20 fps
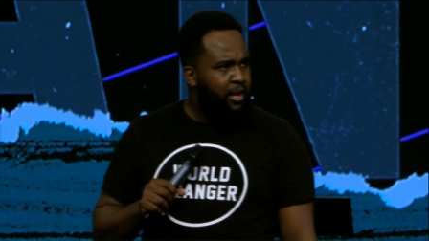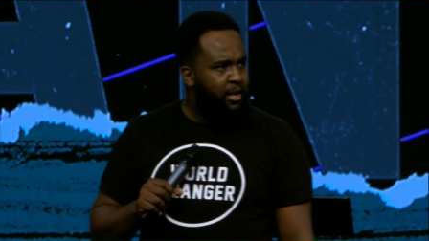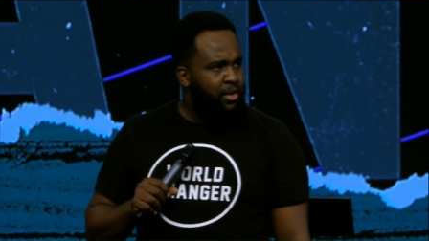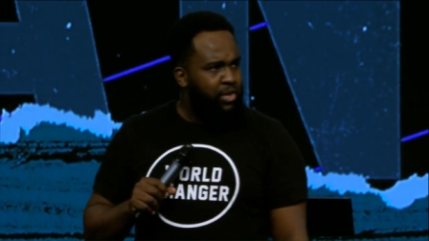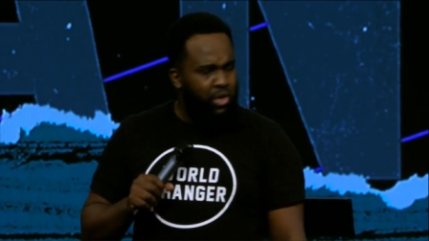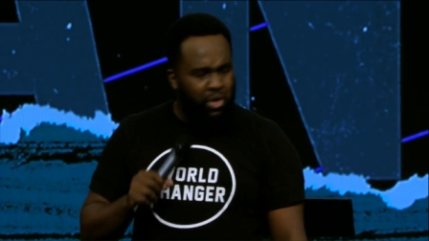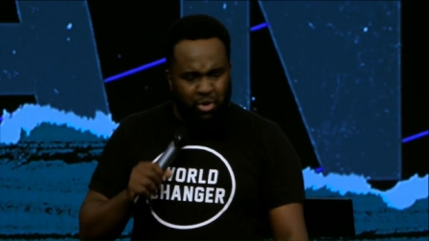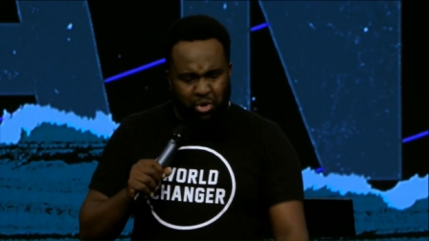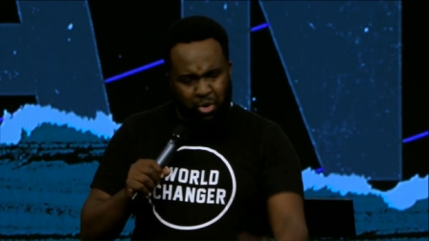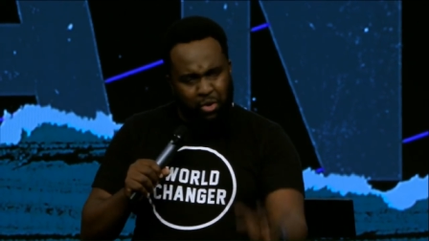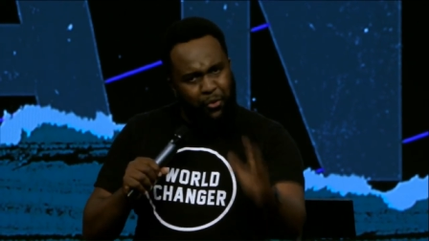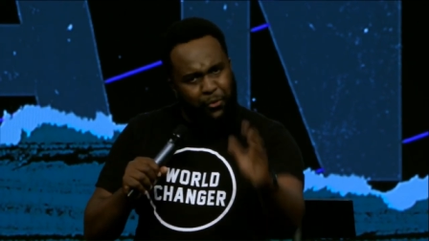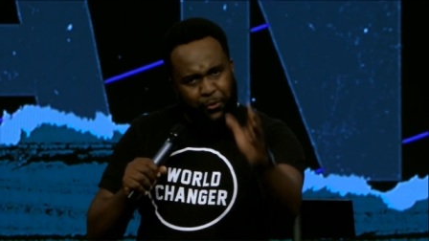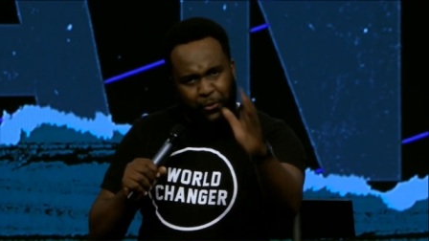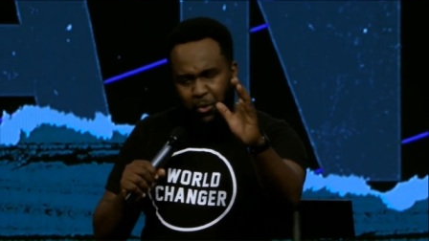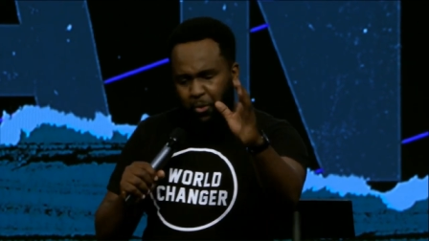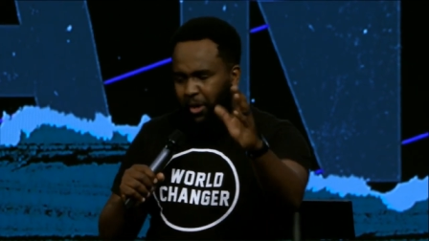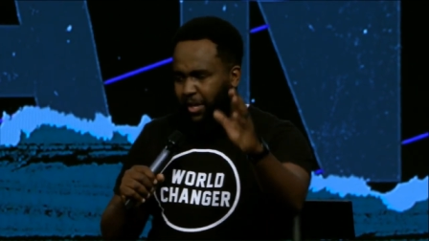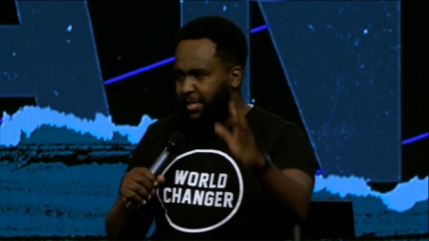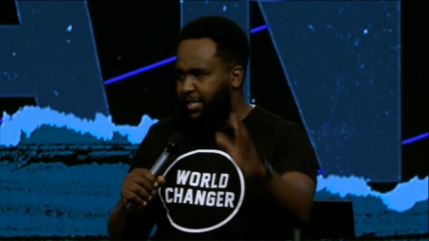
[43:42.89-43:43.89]
You're going to go
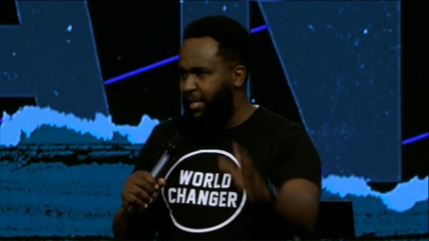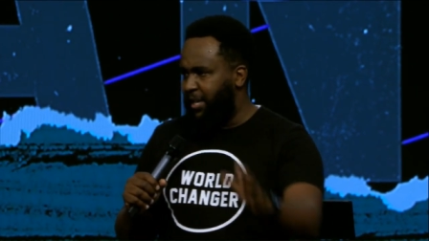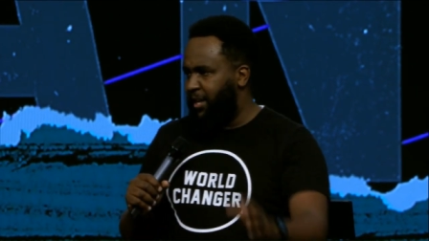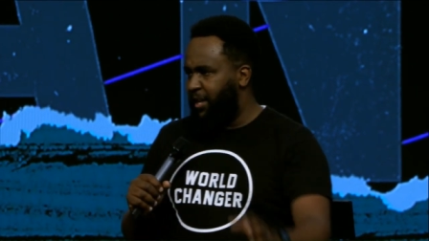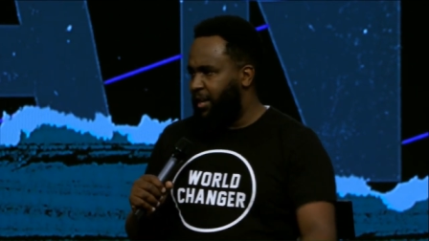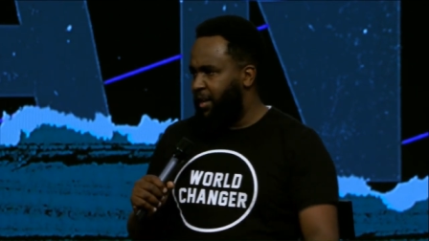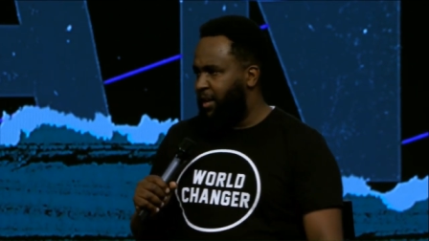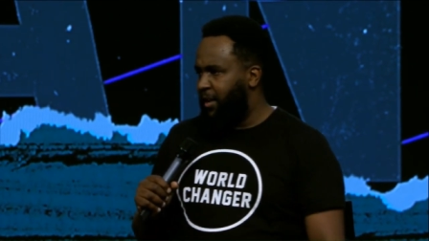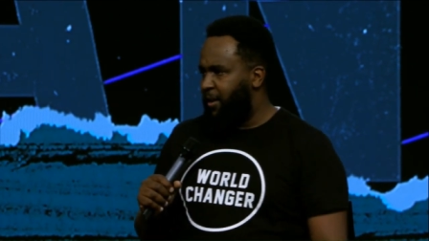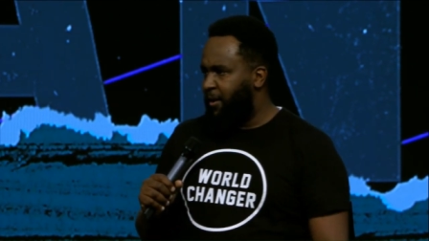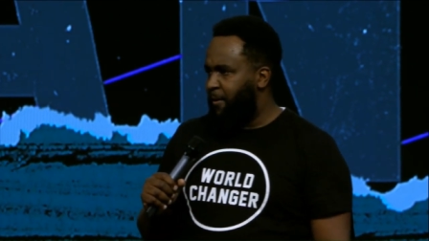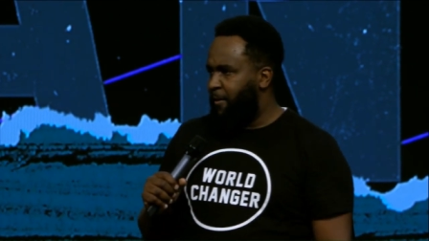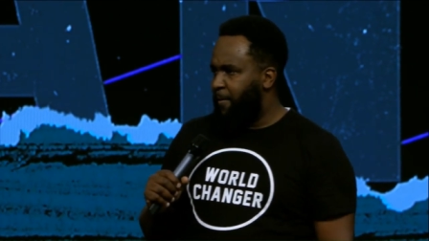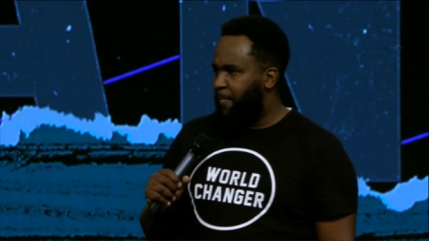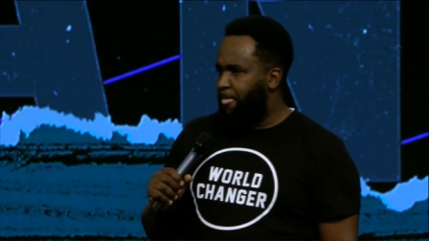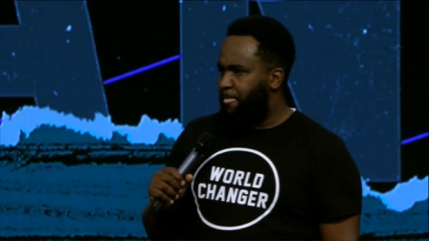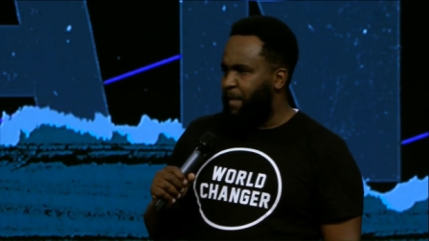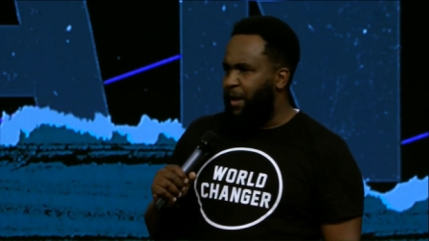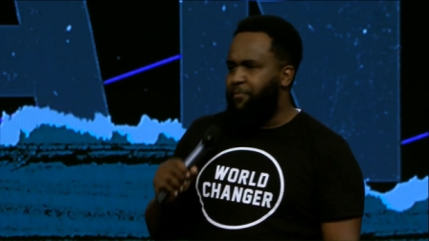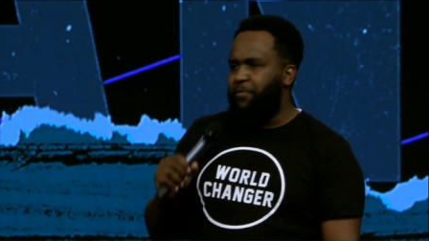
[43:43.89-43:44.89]
through it.
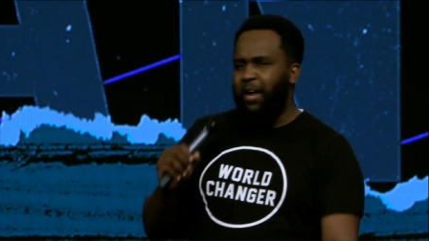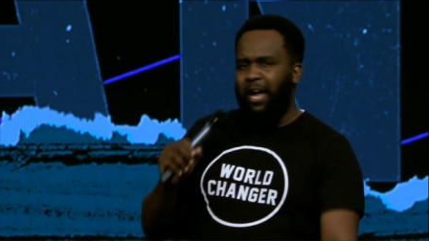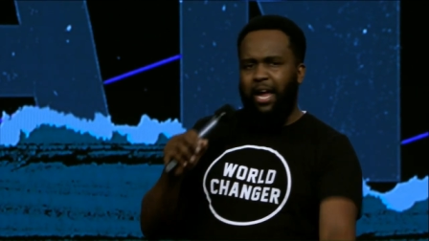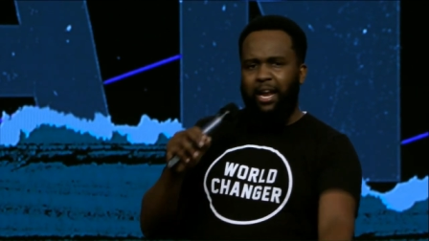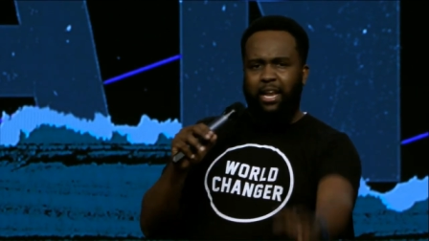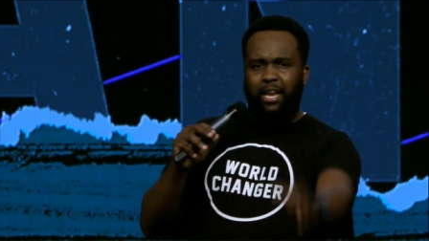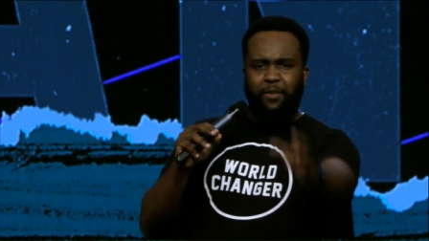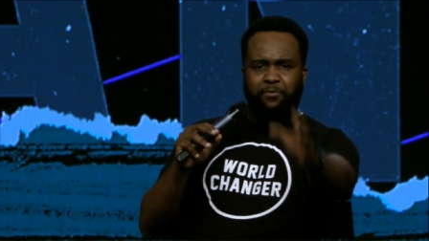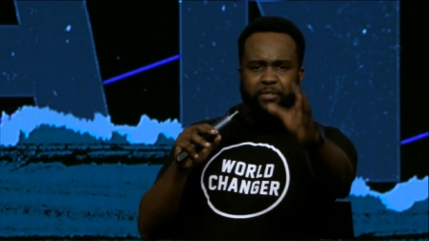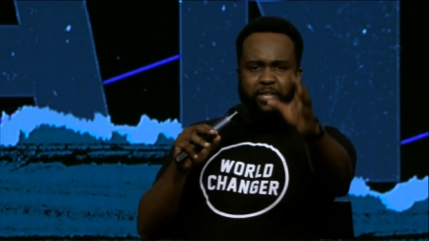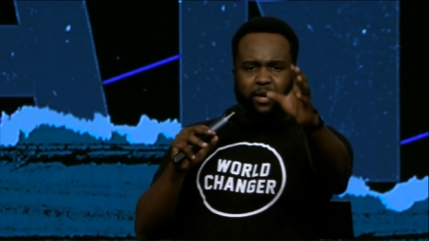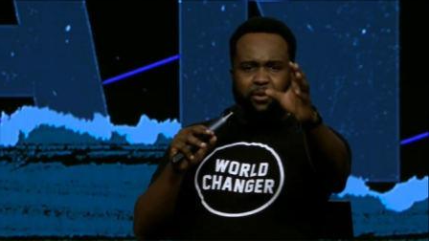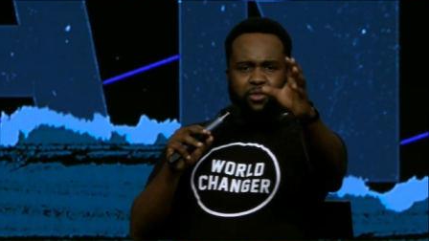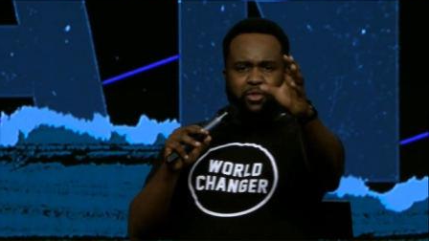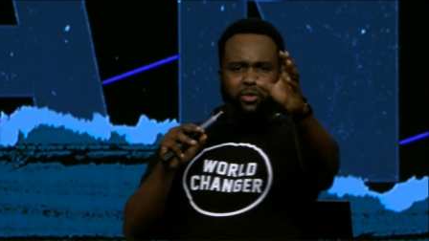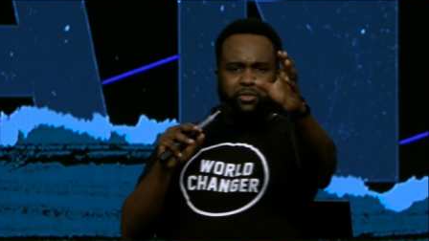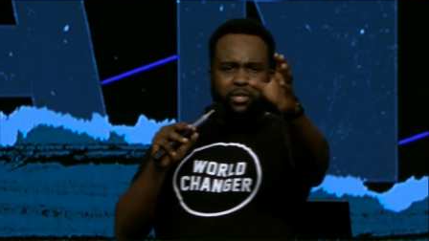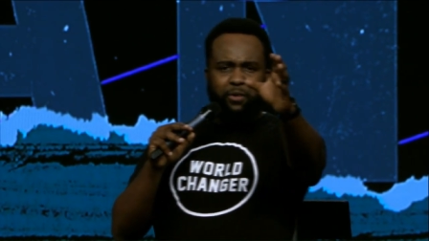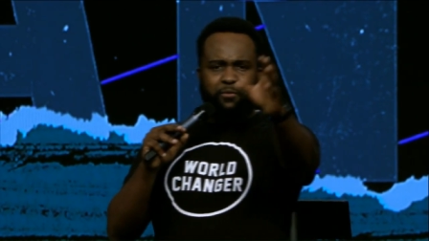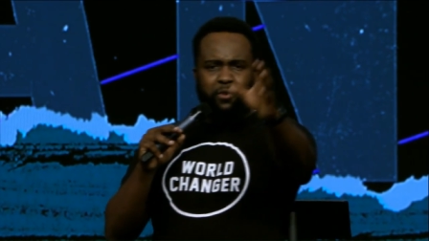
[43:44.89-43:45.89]
Every hand lifted,
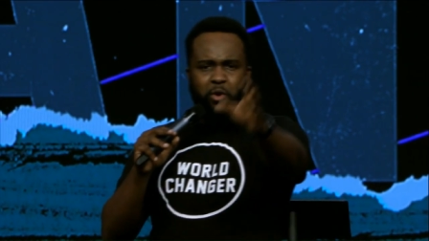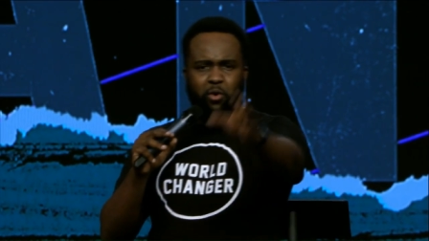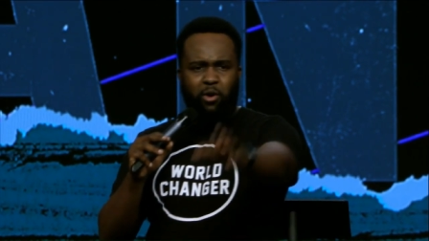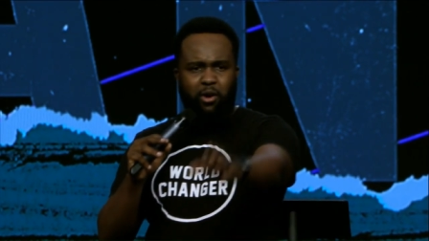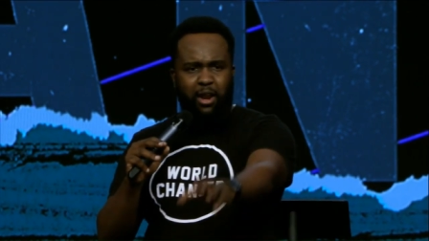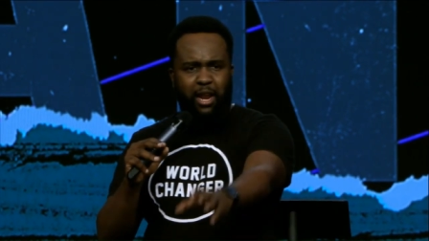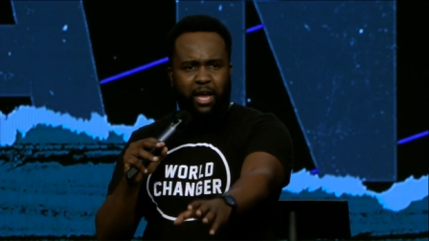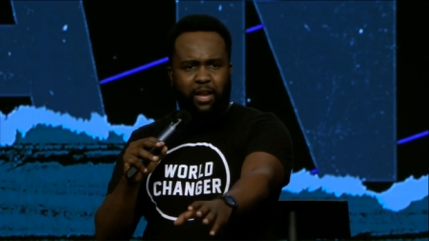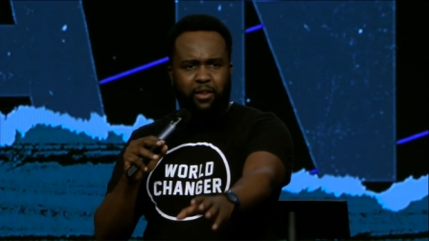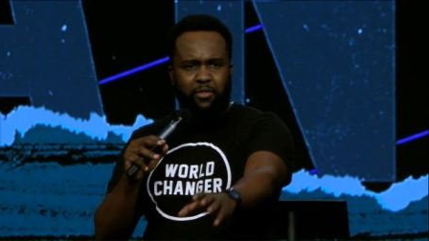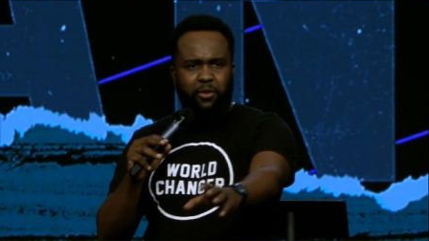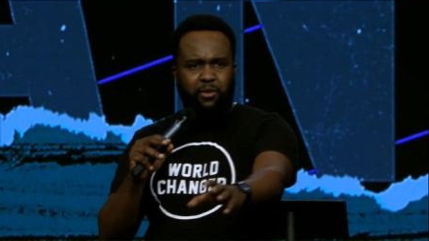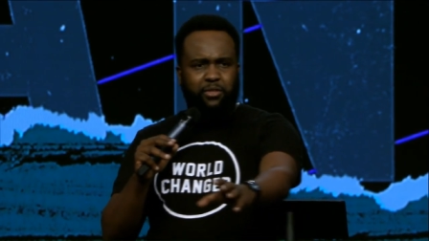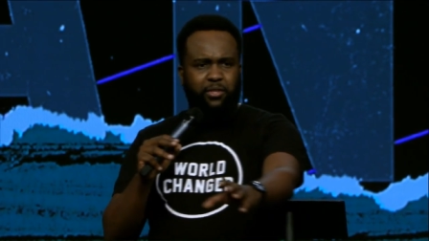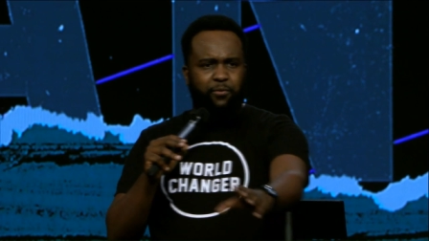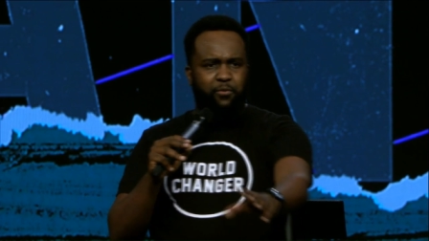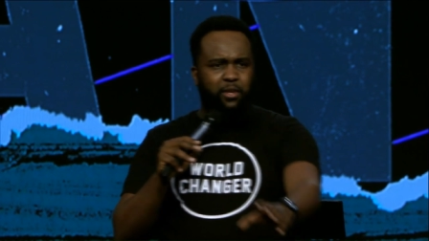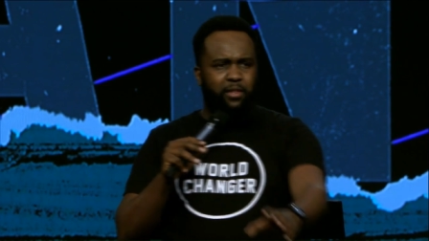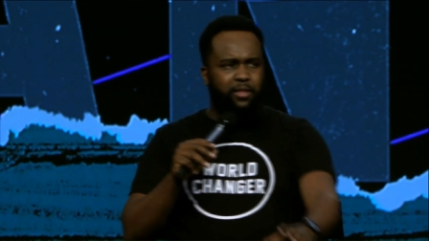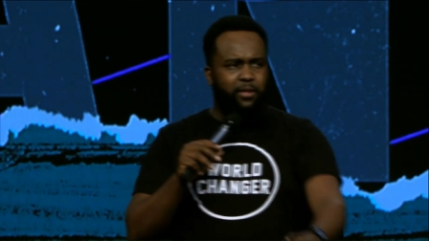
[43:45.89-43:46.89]
those of you online and those
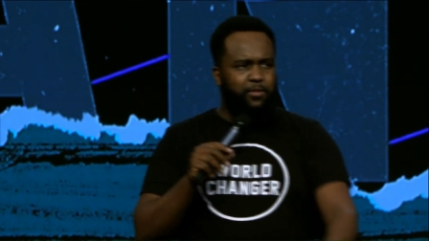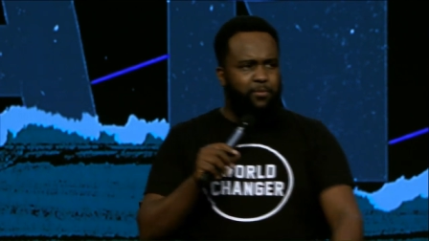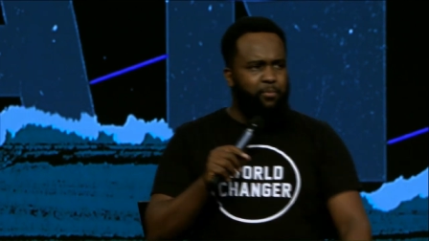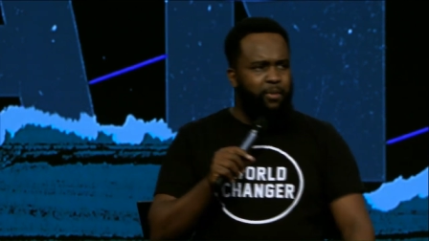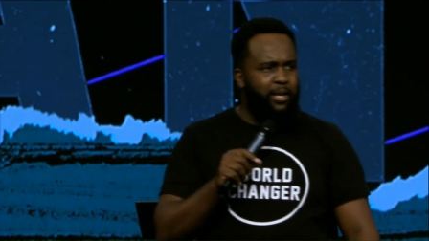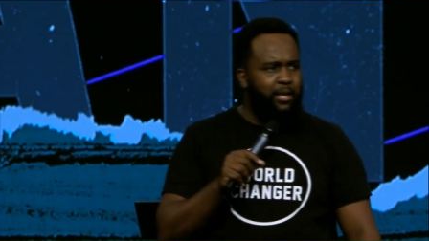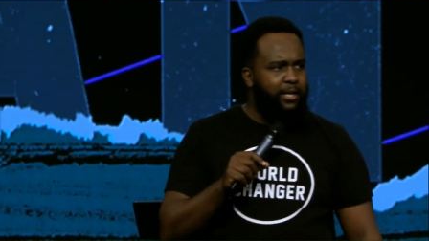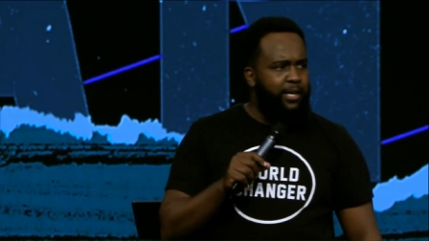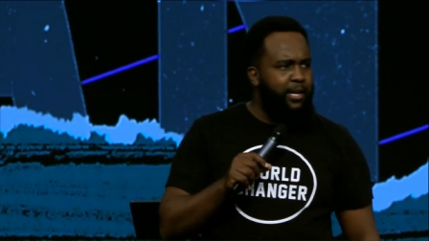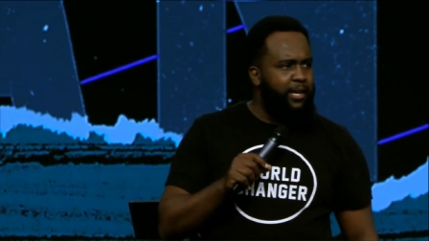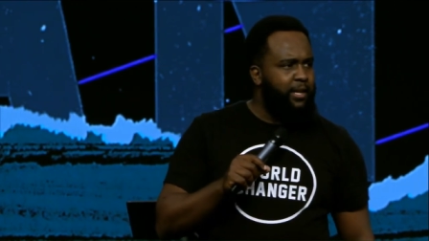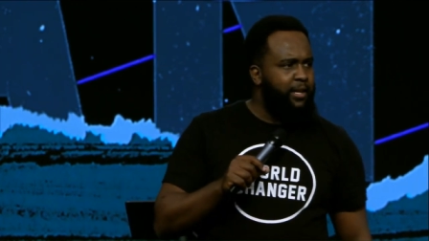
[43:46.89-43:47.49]
of you in this building.